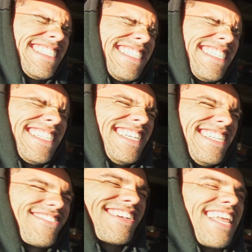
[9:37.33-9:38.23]

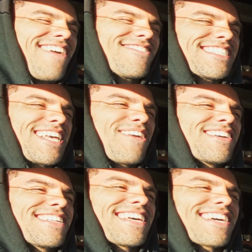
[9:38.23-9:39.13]
You're gonna have to
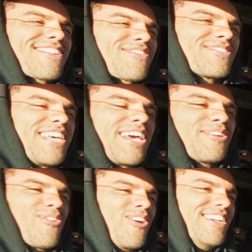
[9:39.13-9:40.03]
name it like
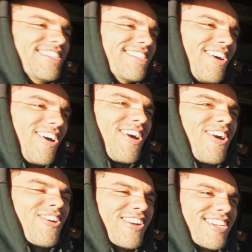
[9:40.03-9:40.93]
day one,
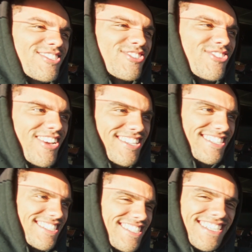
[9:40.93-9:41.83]
already
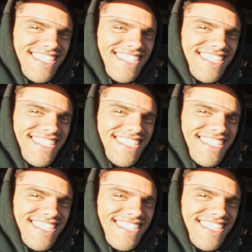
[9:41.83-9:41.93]
struggling.